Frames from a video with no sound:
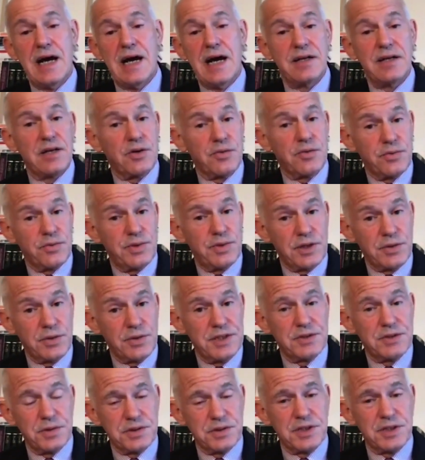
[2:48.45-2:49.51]
And when
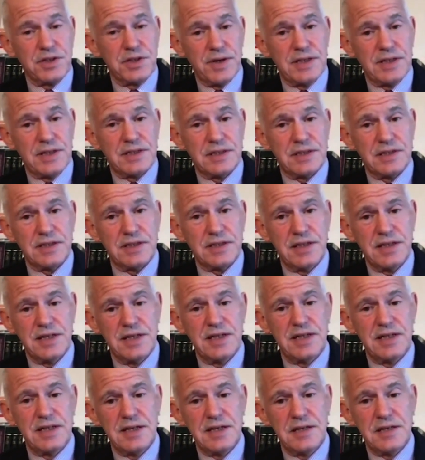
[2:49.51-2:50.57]
Greece was in crisis,
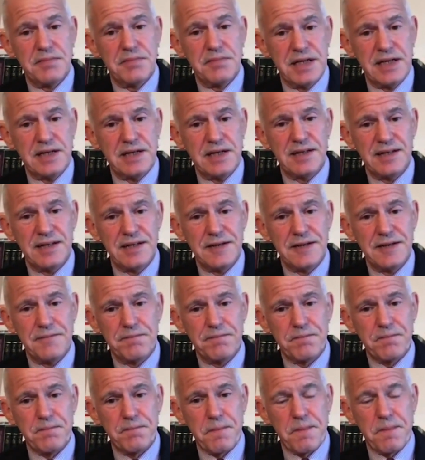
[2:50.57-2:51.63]
he
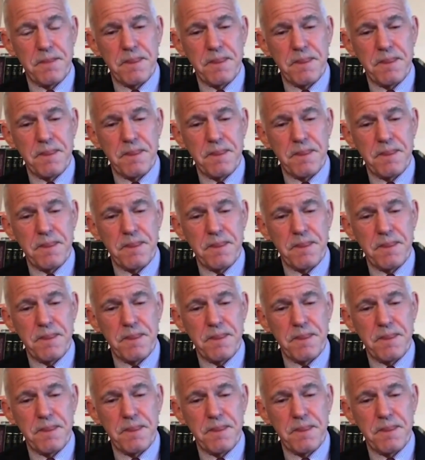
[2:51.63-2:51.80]
immediately,